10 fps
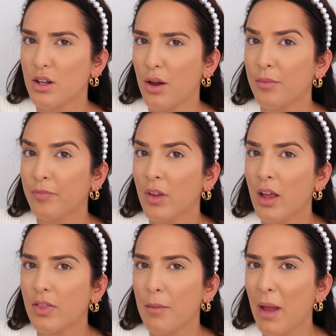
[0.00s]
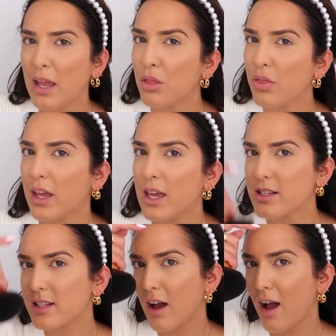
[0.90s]
So the main thing
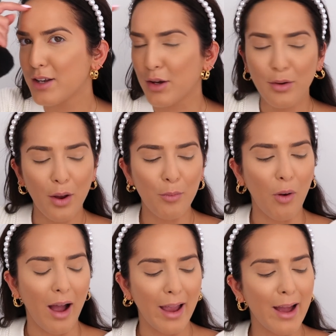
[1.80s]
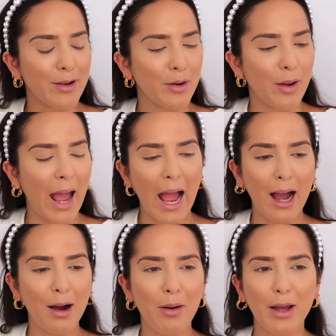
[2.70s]
is, I don't know why, I don't know
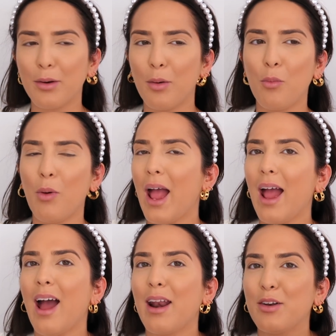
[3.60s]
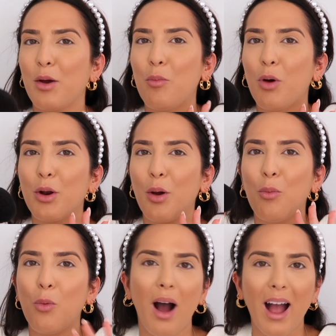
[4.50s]
how, I don't know where, and I don't want to know
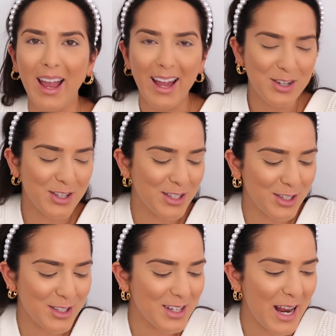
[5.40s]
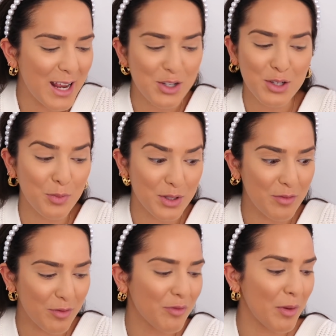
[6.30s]
why. I just, it just
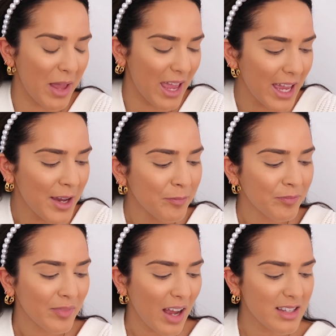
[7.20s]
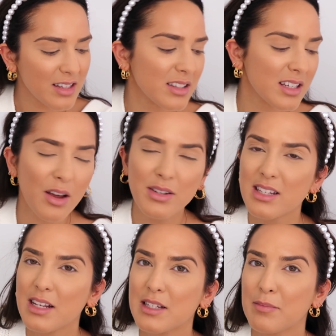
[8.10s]
wasn't for me. I started
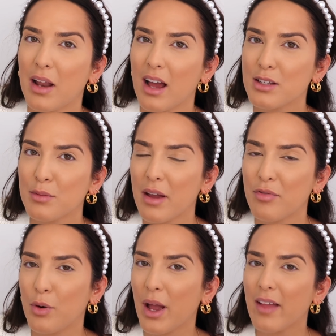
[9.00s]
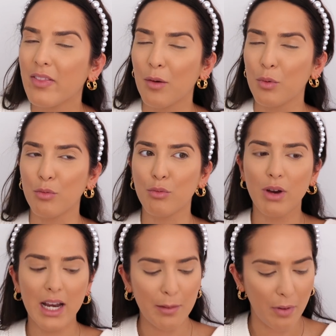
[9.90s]
noticing some lines on my forehead that were
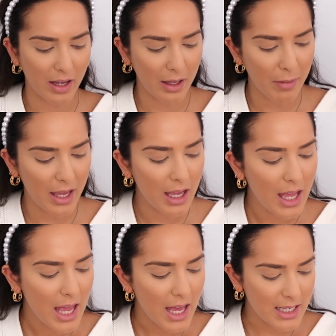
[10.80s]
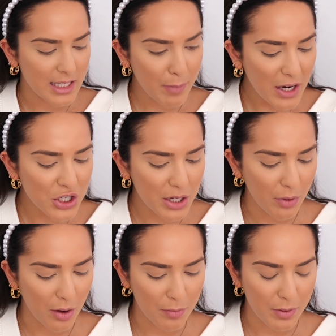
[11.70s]
really bugging me, especially
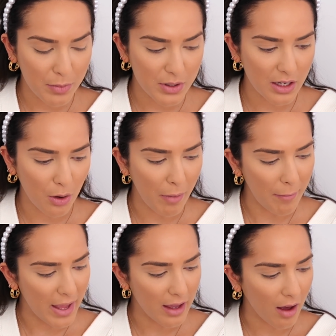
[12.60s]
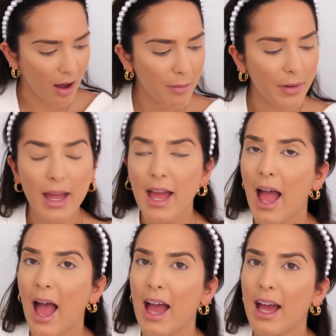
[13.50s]
when I would be putting on my makeup,
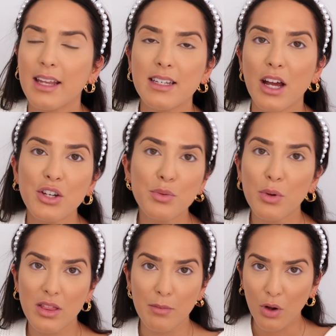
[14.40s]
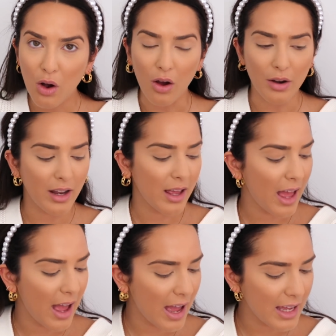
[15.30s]
and I just wanted them gone.
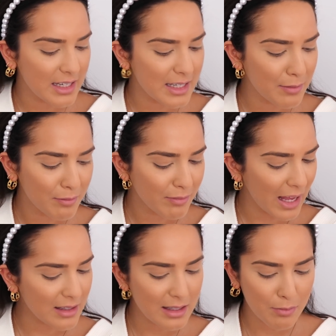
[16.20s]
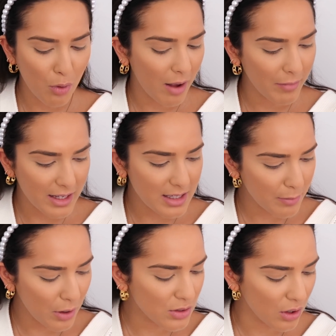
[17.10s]
And that's why I'm getting
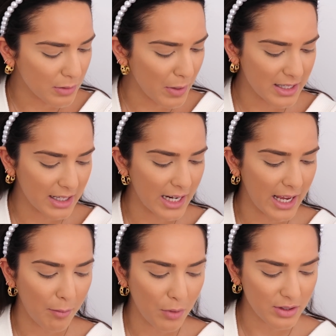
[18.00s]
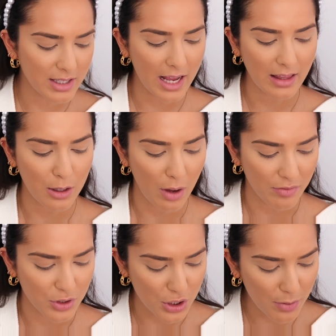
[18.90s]
the Botox, basically. I'm not saying that you
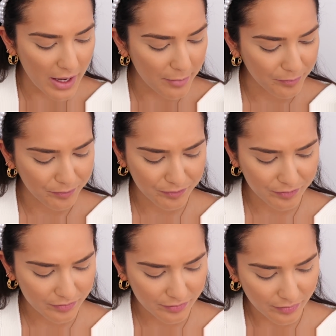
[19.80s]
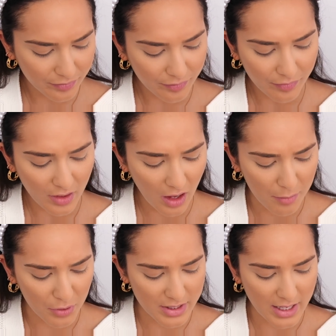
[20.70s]
have to do it.
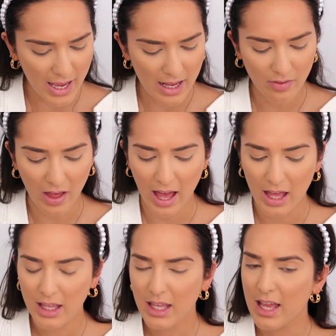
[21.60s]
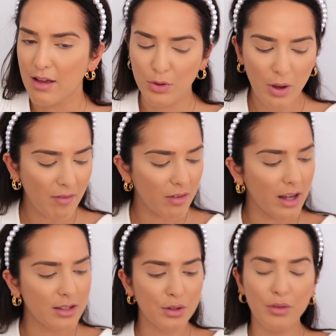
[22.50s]
I'm not saying that if you have
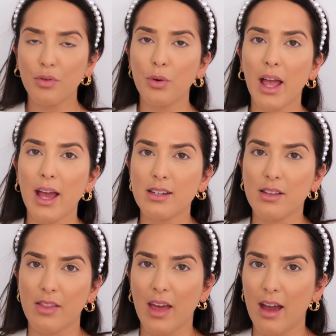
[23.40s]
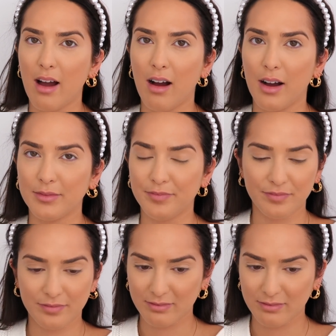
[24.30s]
lines on your forehead that they are,